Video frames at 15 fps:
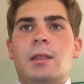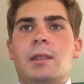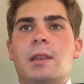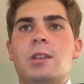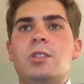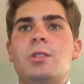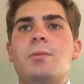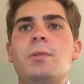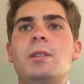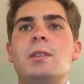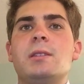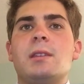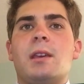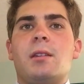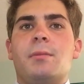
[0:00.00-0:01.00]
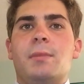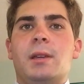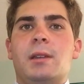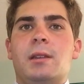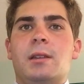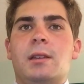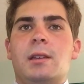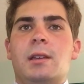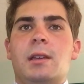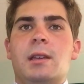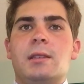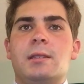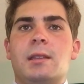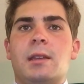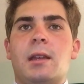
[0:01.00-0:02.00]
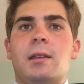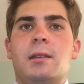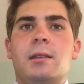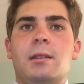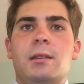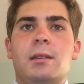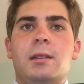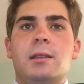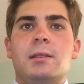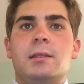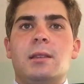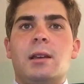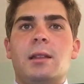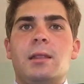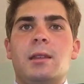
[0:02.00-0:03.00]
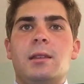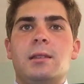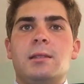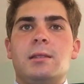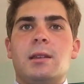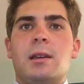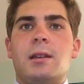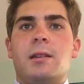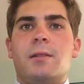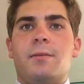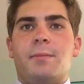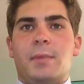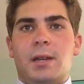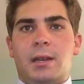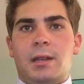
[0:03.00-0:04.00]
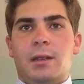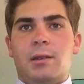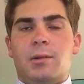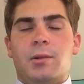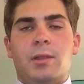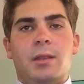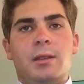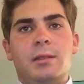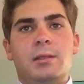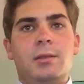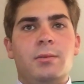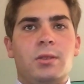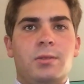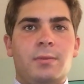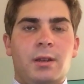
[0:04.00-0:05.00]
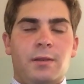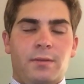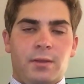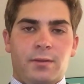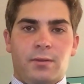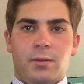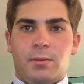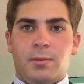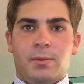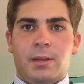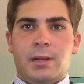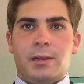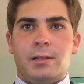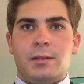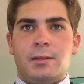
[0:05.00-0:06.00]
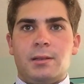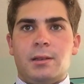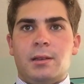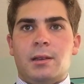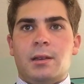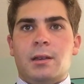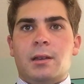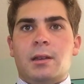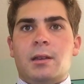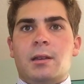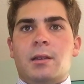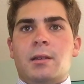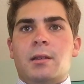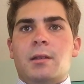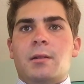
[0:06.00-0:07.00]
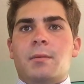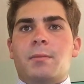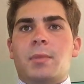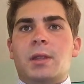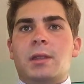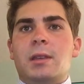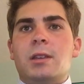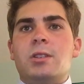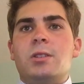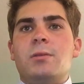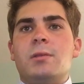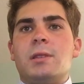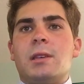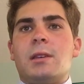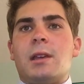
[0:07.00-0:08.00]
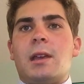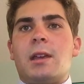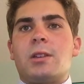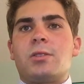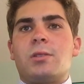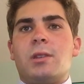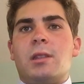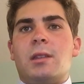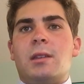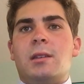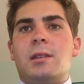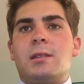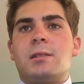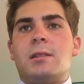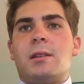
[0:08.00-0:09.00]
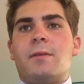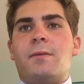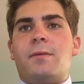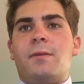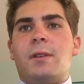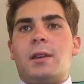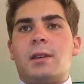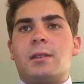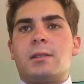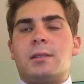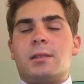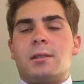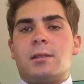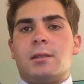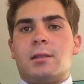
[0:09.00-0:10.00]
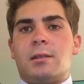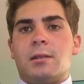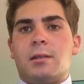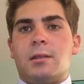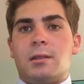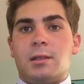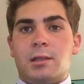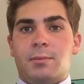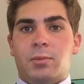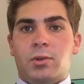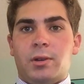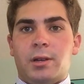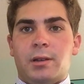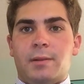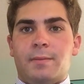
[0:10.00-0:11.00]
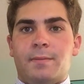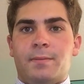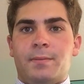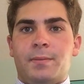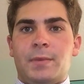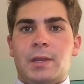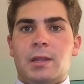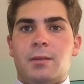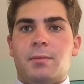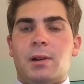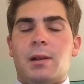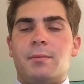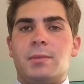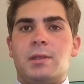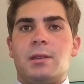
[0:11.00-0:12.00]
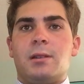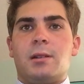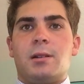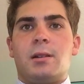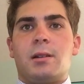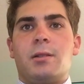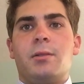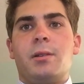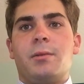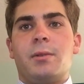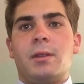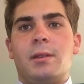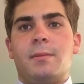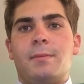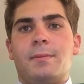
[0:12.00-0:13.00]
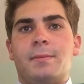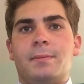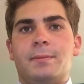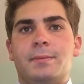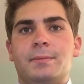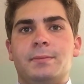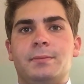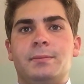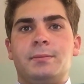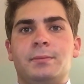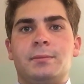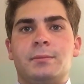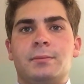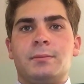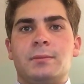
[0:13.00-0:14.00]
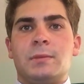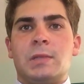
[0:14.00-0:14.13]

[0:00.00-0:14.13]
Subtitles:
The issue with this settlement is not that it is not enough money or that it is too much money for the former players, but the issue is actually that it does not fix the sport and the problems that are ongoing with it.